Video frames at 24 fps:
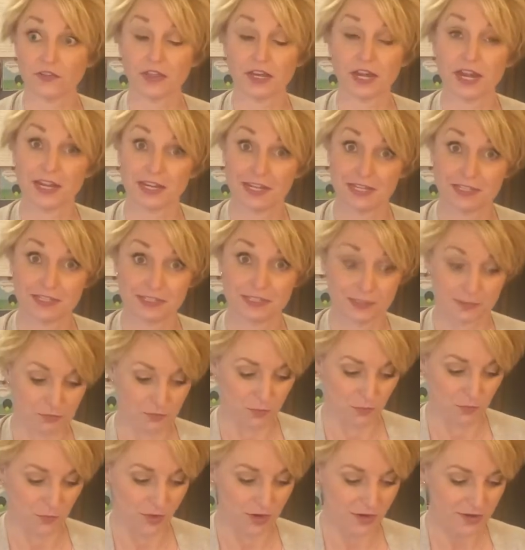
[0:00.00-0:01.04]
need some
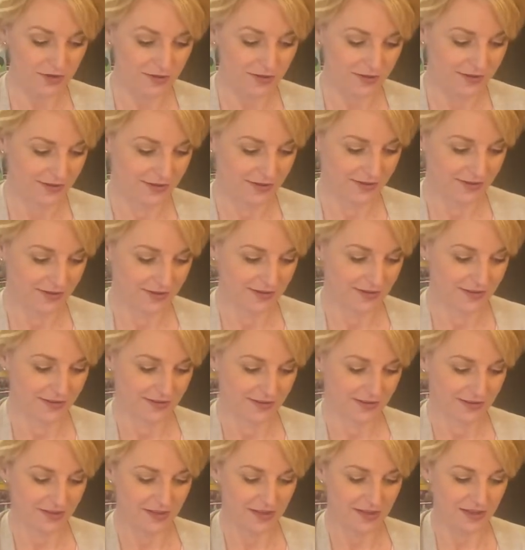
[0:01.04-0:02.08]
more,
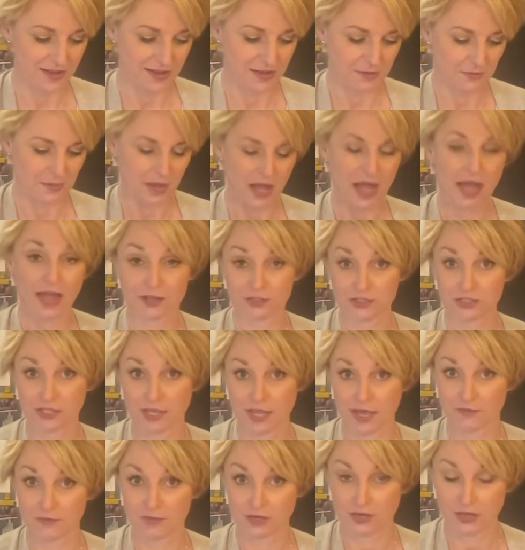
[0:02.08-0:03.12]
I actually
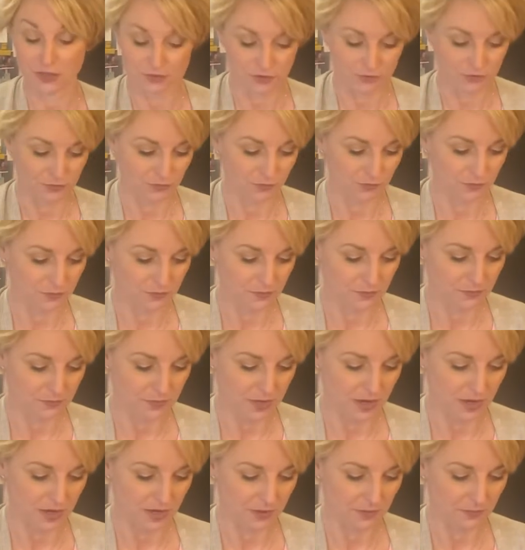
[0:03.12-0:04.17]
have another
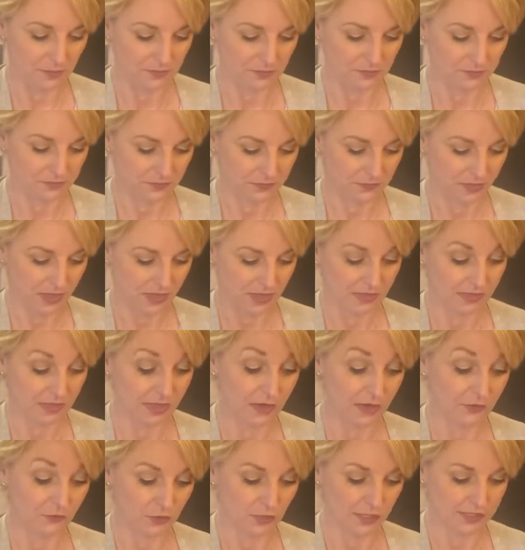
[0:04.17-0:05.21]
thing
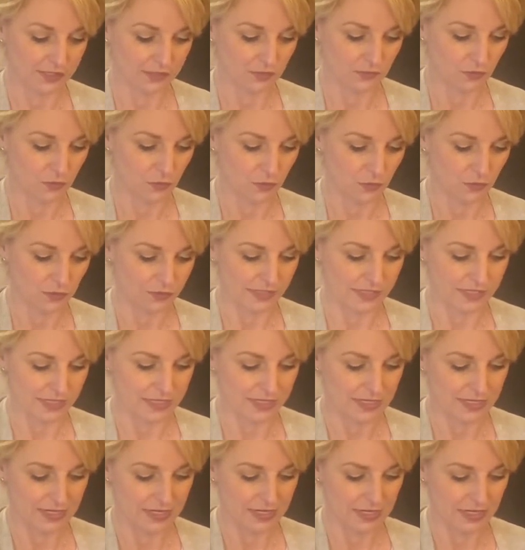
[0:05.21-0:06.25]
of crescent rolls
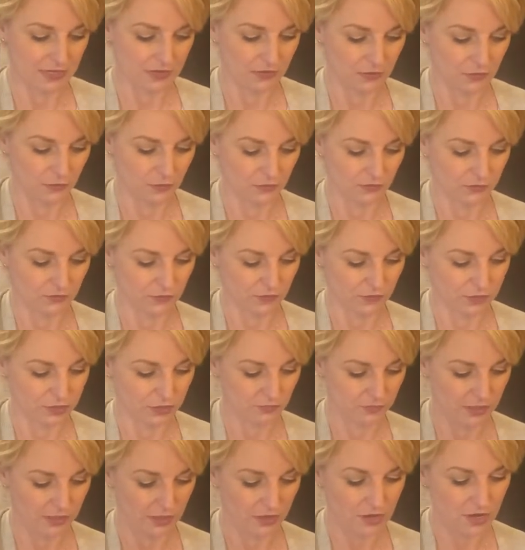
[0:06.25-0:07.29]
in the
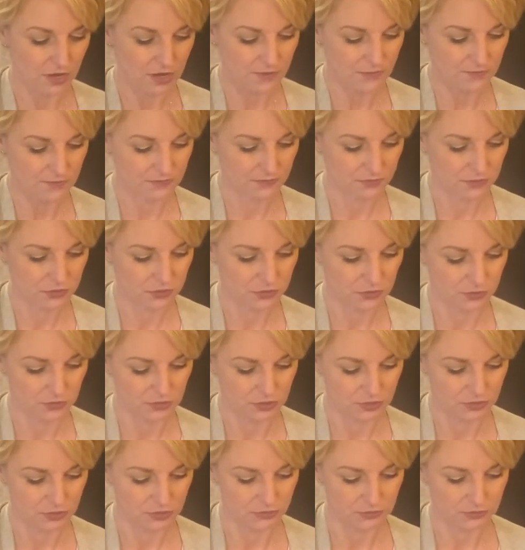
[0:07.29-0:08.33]
refrigerator to
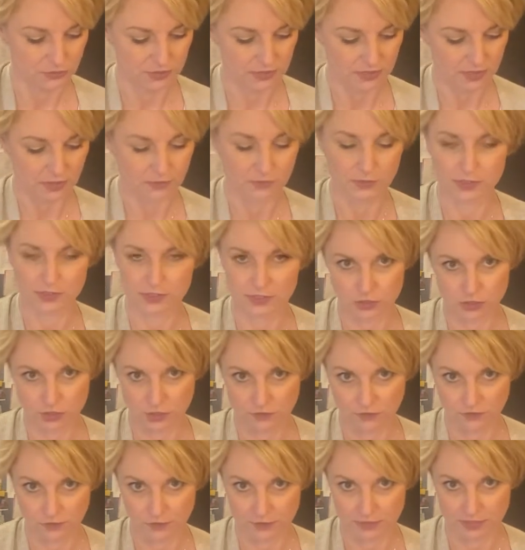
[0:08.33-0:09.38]
use. I wasn't sure
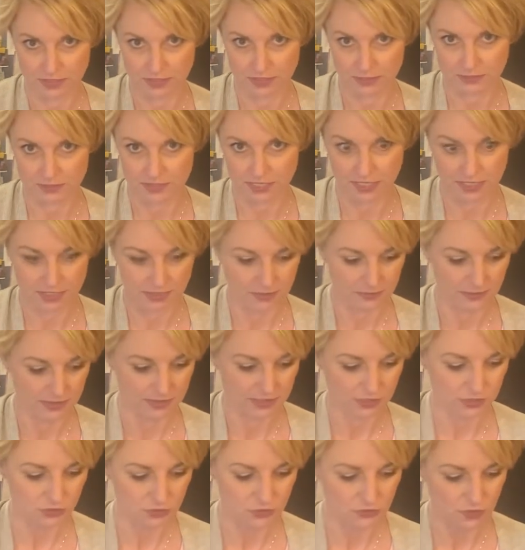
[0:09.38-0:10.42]
if it would end up taking me
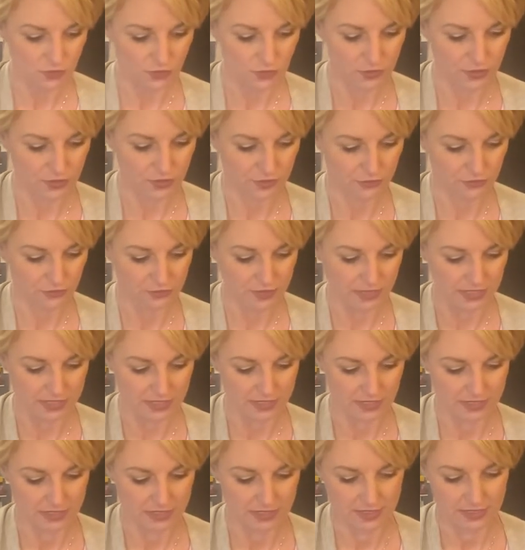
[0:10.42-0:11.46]
2 or 3
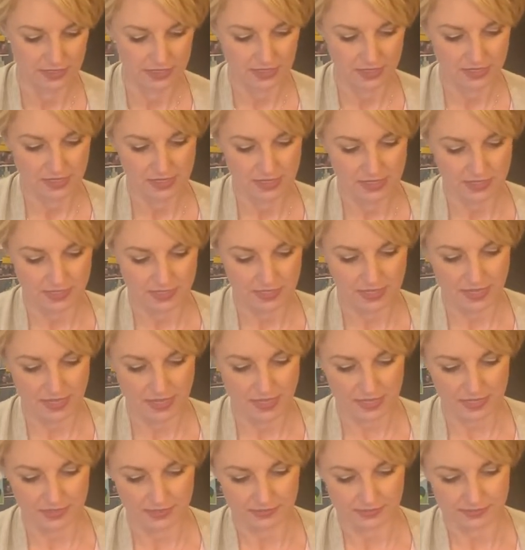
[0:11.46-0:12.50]

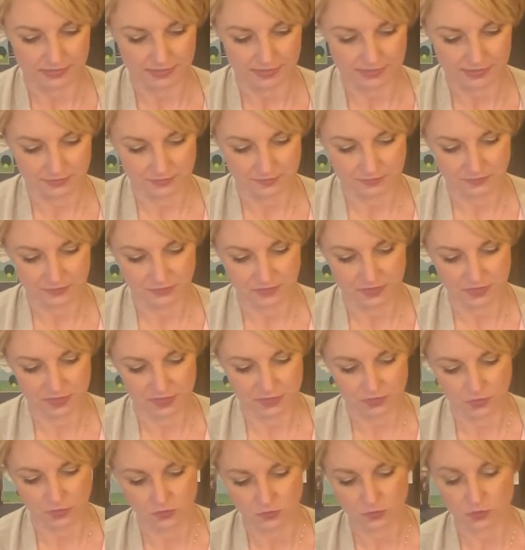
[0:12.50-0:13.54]
cans.
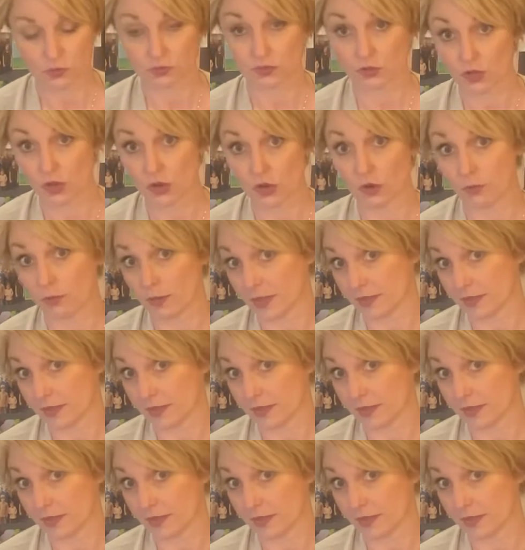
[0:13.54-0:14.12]
So we'll know by